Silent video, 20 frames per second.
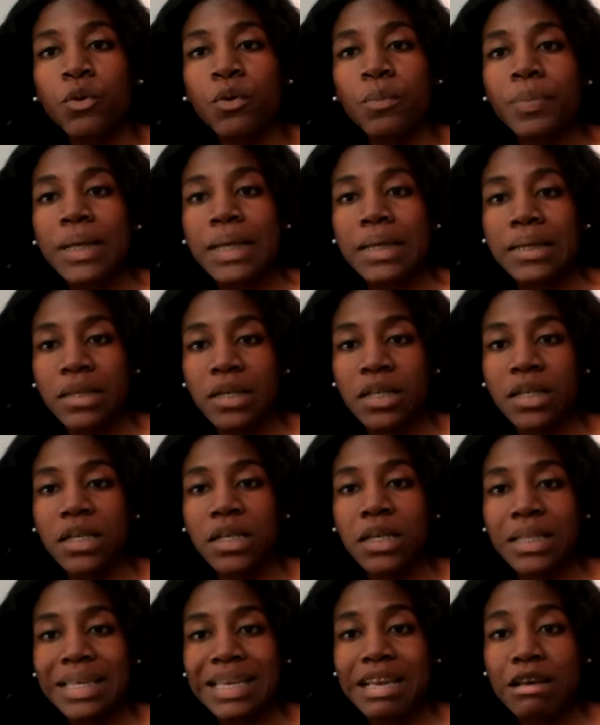more peace and
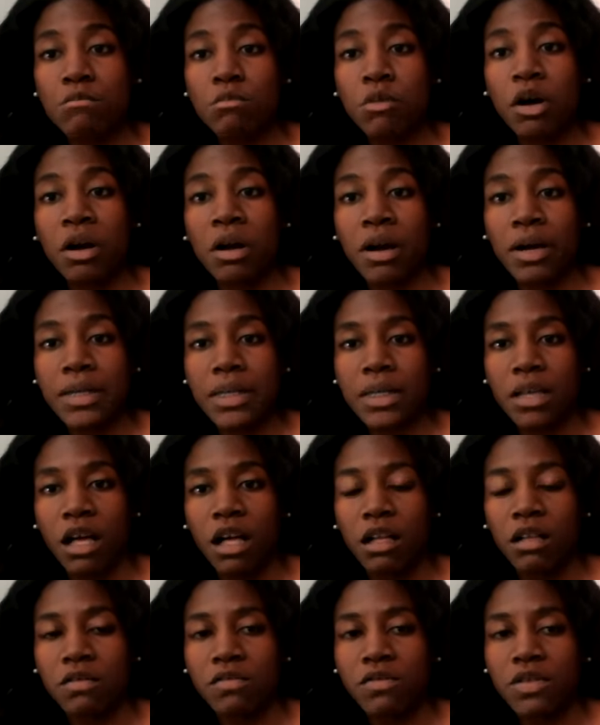healing among
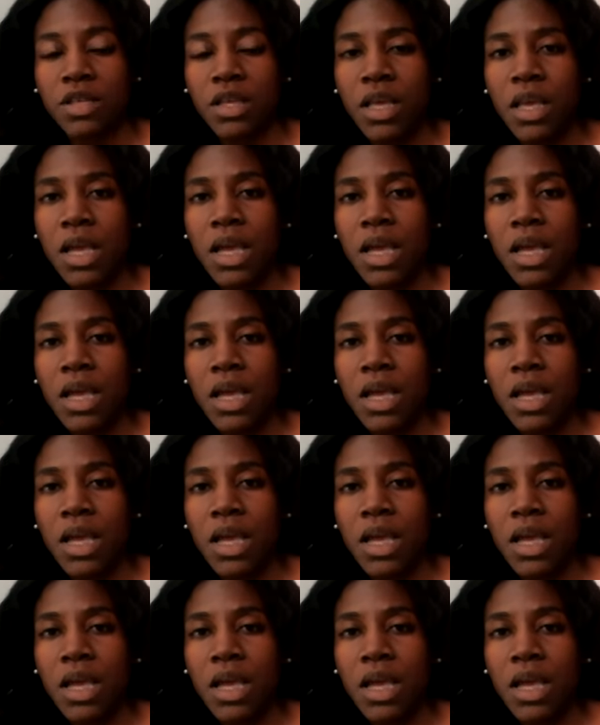ourselves.